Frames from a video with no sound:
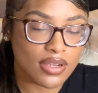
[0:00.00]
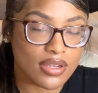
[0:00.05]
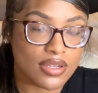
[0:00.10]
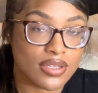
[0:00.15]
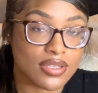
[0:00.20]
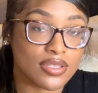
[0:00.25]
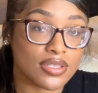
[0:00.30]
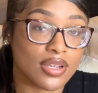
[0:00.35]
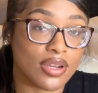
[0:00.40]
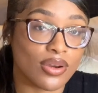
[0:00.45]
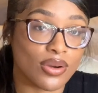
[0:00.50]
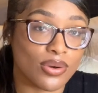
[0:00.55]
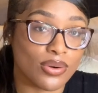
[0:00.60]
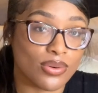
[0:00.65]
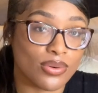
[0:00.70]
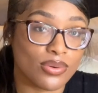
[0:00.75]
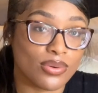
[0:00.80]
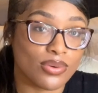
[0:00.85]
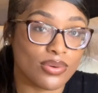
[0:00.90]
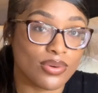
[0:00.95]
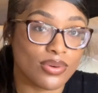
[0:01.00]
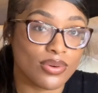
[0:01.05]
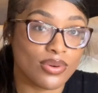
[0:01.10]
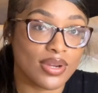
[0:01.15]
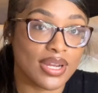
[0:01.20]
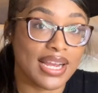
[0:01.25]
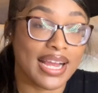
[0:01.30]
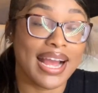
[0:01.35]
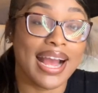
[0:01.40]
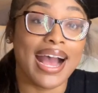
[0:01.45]
So,
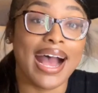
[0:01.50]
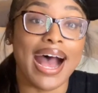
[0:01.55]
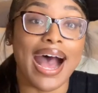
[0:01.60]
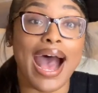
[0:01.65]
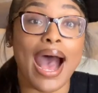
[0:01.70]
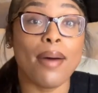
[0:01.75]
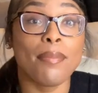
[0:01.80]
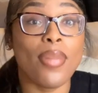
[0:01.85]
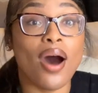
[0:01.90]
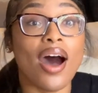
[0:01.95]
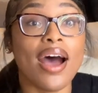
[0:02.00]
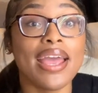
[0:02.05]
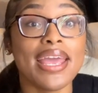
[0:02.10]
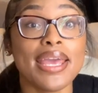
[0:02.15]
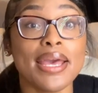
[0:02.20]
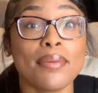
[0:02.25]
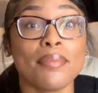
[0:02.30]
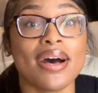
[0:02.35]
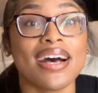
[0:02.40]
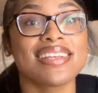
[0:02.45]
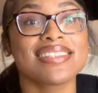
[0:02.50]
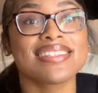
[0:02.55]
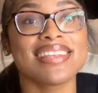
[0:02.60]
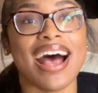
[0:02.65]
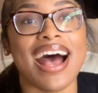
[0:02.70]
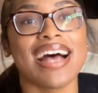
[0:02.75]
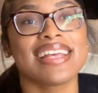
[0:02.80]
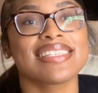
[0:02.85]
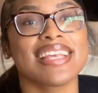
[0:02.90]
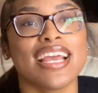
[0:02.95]
I bought him a
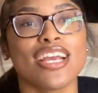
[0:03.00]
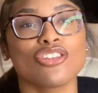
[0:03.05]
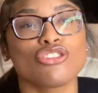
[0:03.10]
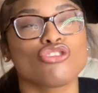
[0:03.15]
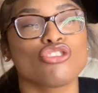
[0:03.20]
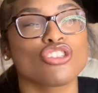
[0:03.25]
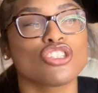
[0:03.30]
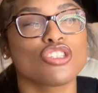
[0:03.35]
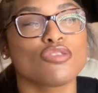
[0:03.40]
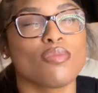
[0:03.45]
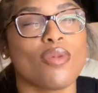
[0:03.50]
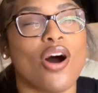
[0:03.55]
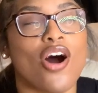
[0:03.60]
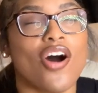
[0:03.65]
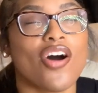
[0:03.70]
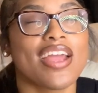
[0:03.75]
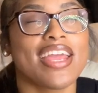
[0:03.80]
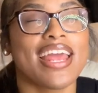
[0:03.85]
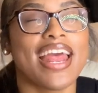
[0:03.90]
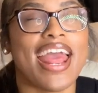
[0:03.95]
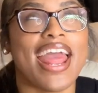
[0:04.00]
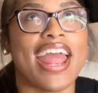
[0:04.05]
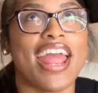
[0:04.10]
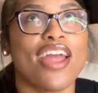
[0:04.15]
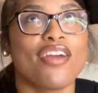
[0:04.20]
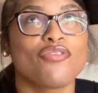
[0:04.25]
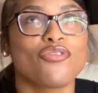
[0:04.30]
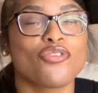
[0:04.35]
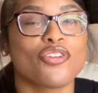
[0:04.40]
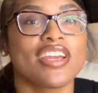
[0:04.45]
size extra small in
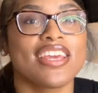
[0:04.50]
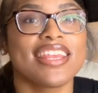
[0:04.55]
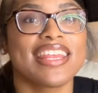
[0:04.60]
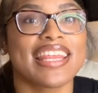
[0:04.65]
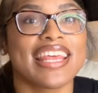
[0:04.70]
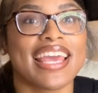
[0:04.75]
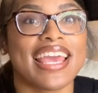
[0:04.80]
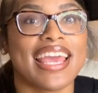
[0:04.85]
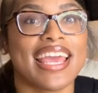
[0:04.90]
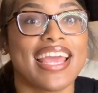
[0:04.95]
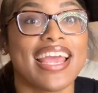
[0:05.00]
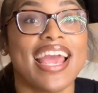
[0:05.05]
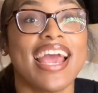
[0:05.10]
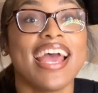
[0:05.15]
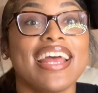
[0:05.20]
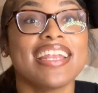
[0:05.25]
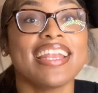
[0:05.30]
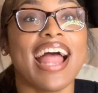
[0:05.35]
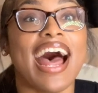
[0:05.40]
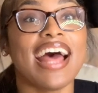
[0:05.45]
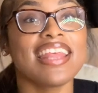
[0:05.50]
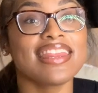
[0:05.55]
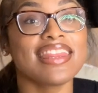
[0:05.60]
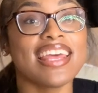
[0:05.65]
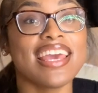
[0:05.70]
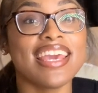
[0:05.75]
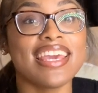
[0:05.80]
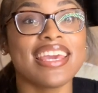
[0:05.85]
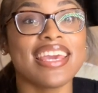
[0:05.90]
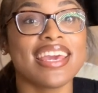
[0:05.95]
everything, not
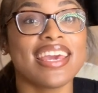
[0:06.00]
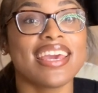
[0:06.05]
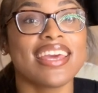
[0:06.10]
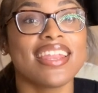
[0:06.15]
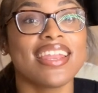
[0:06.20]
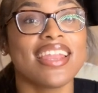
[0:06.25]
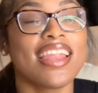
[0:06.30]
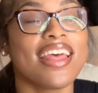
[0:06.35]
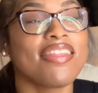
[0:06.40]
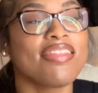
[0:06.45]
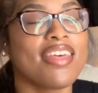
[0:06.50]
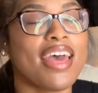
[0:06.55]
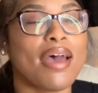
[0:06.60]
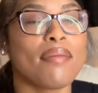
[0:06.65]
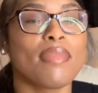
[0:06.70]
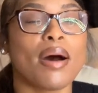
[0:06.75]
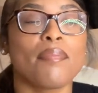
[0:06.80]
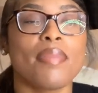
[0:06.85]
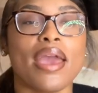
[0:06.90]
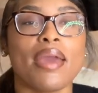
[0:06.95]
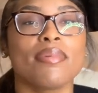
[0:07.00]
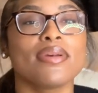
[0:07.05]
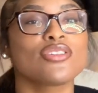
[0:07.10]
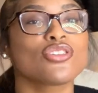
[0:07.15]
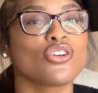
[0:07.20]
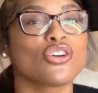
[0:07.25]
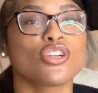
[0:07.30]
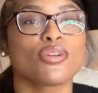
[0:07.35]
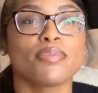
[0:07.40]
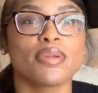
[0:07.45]
thinking that my baby's
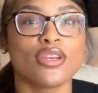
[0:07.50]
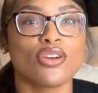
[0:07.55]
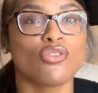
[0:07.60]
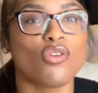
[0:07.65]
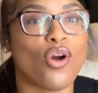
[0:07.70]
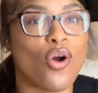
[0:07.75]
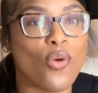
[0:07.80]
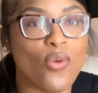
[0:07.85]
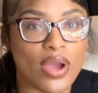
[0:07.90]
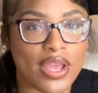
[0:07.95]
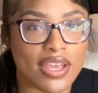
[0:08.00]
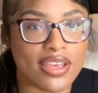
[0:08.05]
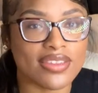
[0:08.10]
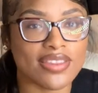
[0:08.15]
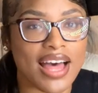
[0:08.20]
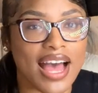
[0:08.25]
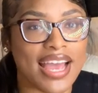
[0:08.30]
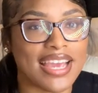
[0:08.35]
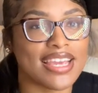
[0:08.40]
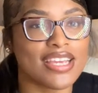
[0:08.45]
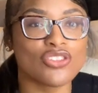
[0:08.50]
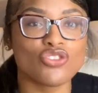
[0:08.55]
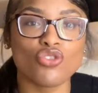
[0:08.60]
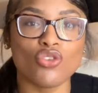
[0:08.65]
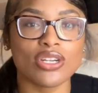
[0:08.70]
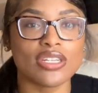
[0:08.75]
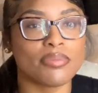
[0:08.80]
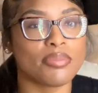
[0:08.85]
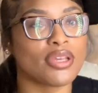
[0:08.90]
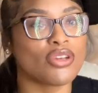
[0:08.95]
gonna be growing. Like, he's
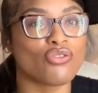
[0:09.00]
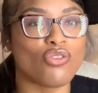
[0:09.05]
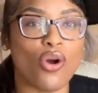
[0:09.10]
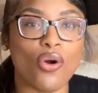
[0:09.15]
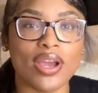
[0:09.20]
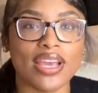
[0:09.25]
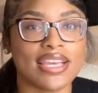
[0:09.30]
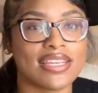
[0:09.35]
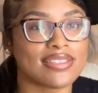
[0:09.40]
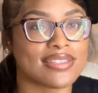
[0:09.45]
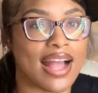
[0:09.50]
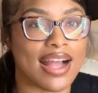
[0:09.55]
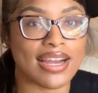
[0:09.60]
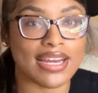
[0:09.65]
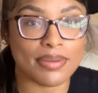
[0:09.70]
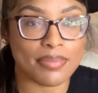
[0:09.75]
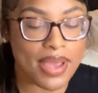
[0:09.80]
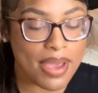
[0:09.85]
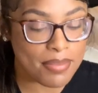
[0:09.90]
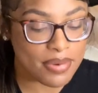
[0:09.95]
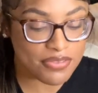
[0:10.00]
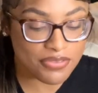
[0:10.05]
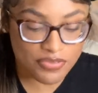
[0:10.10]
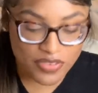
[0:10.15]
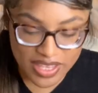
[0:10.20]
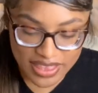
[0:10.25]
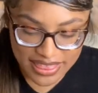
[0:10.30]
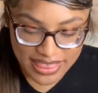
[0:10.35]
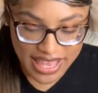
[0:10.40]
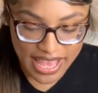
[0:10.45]
going to be growing, he's not gonna be able to
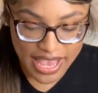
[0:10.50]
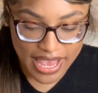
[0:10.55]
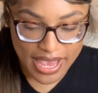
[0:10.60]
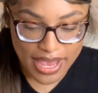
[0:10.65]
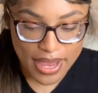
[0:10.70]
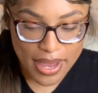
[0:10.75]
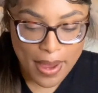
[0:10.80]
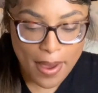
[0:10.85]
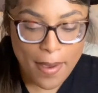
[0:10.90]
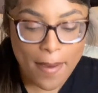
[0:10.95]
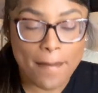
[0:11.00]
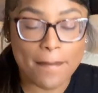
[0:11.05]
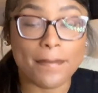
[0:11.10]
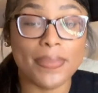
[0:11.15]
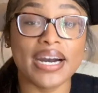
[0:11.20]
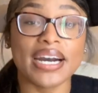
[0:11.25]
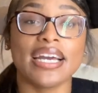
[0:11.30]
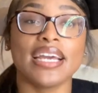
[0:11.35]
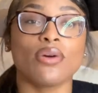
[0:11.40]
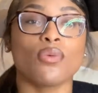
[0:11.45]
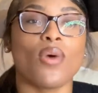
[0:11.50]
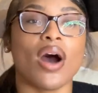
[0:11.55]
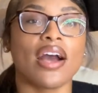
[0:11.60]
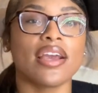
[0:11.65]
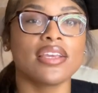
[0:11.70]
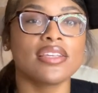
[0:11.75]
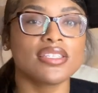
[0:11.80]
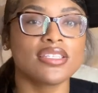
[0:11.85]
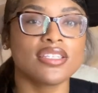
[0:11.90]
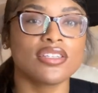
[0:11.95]
fit that. But while
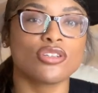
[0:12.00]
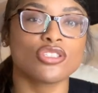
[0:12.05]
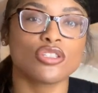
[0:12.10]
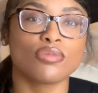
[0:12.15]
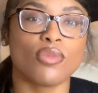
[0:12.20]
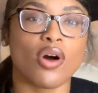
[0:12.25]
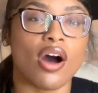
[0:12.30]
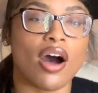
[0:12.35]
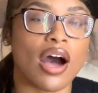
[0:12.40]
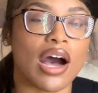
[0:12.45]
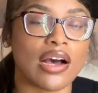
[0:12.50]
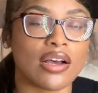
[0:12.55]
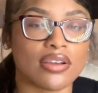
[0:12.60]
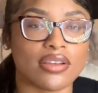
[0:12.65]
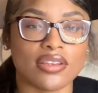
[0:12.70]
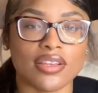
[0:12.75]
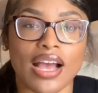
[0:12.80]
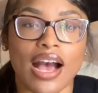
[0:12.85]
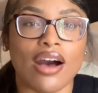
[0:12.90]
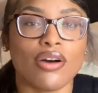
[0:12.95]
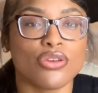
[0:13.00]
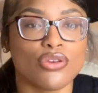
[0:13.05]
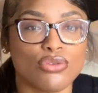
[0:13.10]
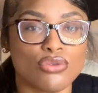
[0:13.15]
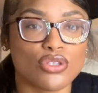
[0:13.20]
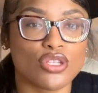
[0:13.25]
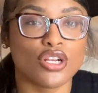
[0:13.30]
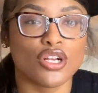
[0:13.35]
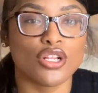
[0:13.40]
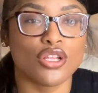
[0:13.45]
he's still small, I'll
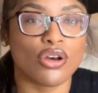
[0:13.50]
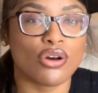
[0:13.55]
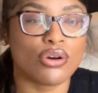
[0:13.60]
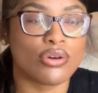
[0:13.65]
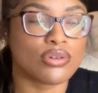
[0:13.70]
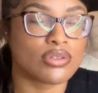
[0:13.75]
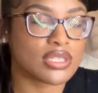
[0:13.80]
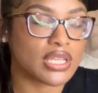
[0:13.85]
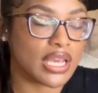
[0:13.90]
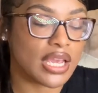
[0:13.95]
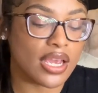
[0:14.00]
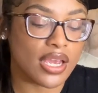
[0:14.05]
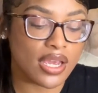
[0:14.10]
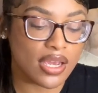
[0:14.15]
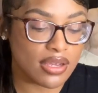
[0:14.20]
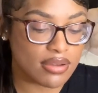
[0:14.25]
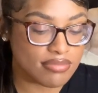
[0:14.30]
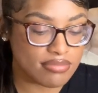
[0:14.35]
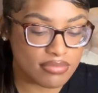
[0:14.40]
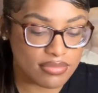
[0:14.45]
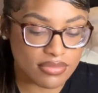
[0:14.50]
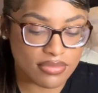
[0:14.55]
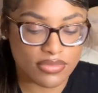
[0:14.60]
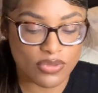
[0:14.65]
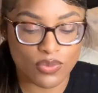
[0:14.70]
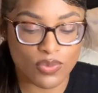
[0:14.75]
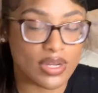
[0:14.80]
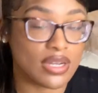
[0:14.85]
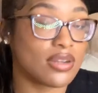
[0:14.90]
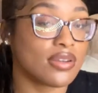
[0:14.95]
use the clothes, and
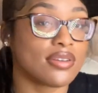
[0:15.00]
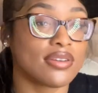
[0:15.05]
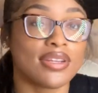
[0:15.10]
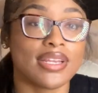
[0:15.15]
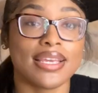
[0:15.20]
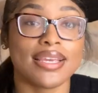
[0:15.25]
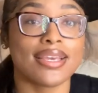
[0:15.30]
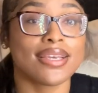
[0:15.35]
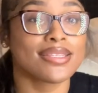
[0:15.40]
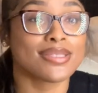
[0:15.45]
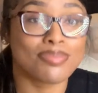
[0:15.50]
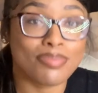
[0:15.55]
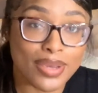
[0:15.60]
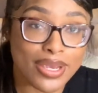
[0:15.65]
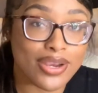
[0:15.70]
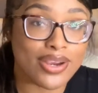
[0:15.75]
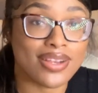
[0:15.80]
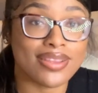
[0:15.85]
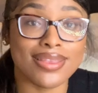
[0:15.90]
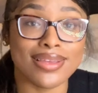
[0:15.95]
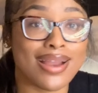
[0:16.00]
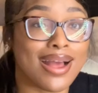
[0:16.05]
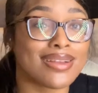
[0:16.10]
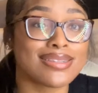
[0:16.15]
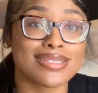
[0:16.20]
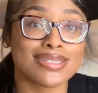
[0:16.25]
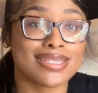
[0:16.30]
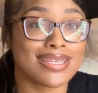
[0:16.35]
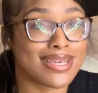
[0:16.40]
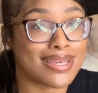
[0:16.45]
when he gets bigger, then I'll
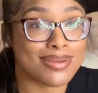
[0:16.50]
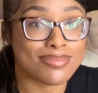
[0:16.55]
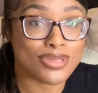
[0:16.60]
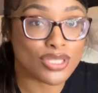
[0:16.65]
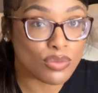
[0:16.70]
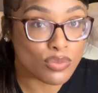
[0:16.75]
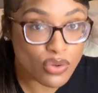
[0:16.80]
just get him some